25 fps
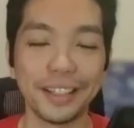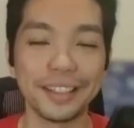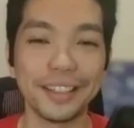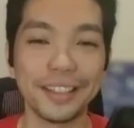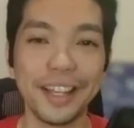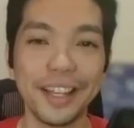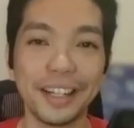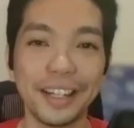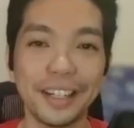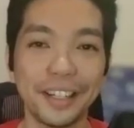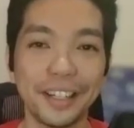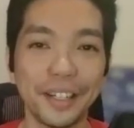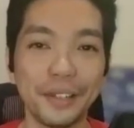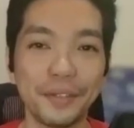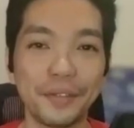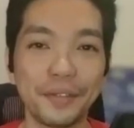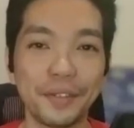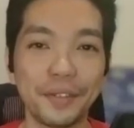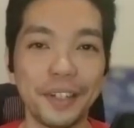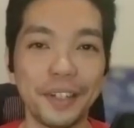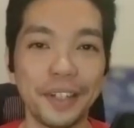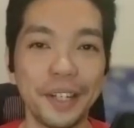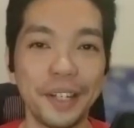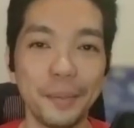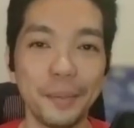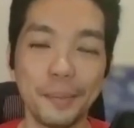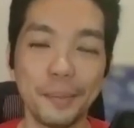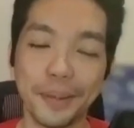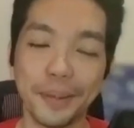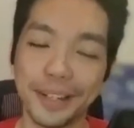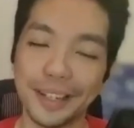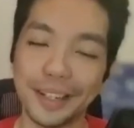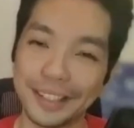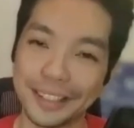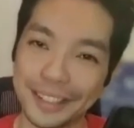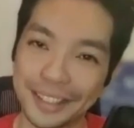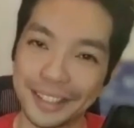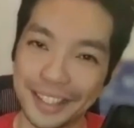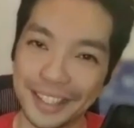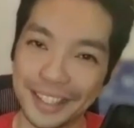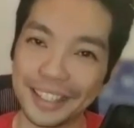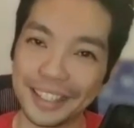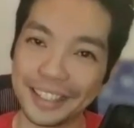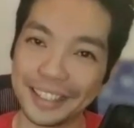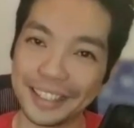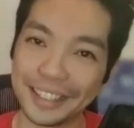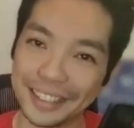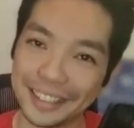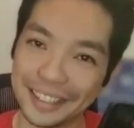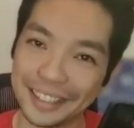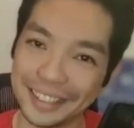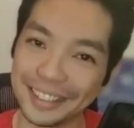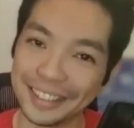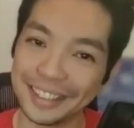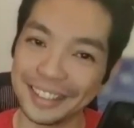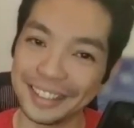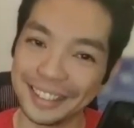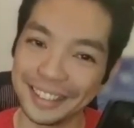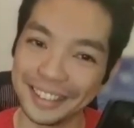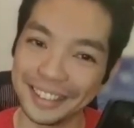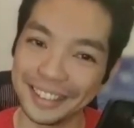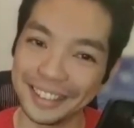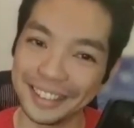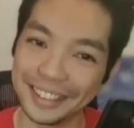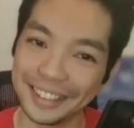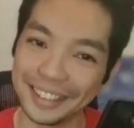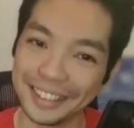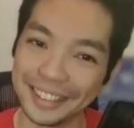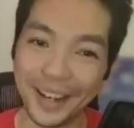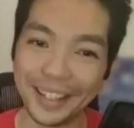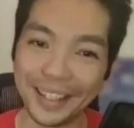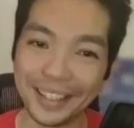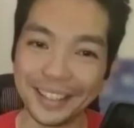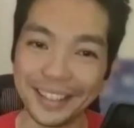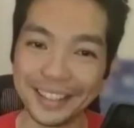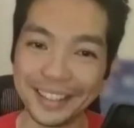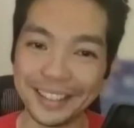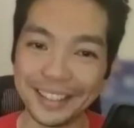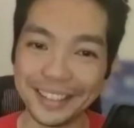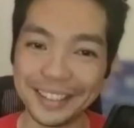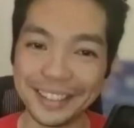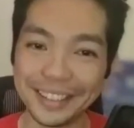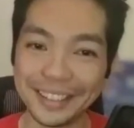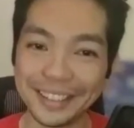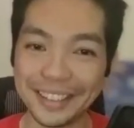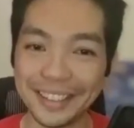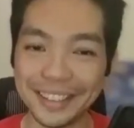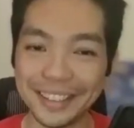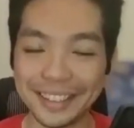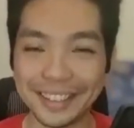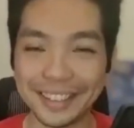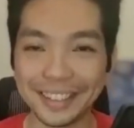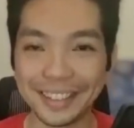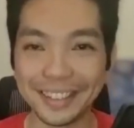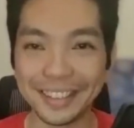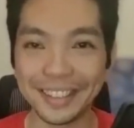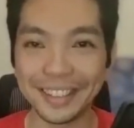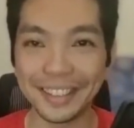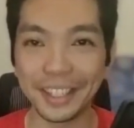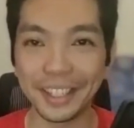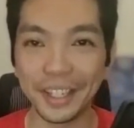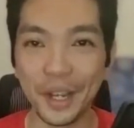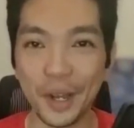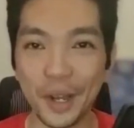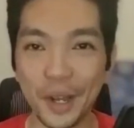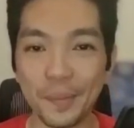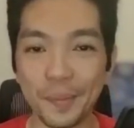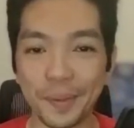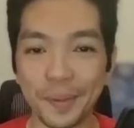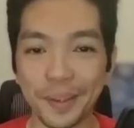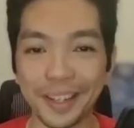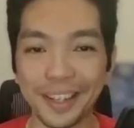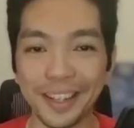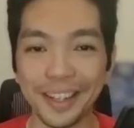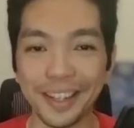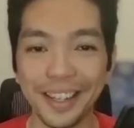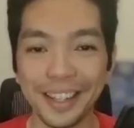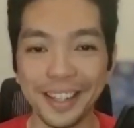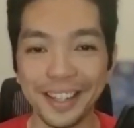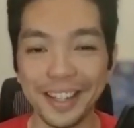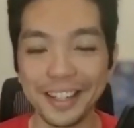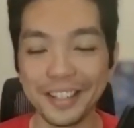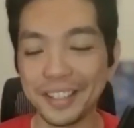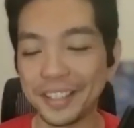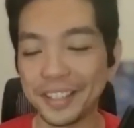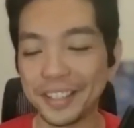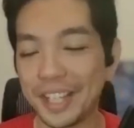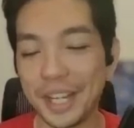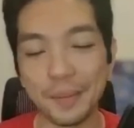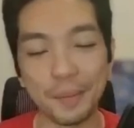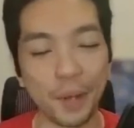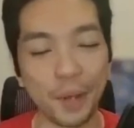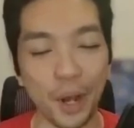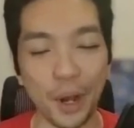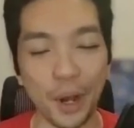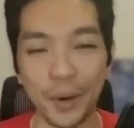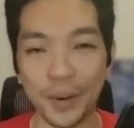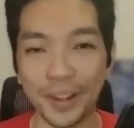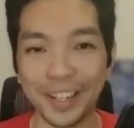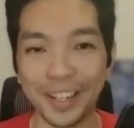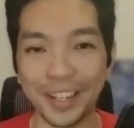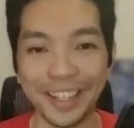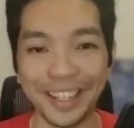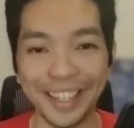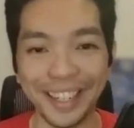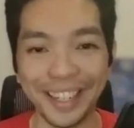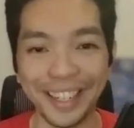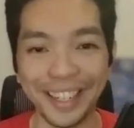It's not good for you, but it's like, you know what? It's it's it could be. Let's just keep yeah.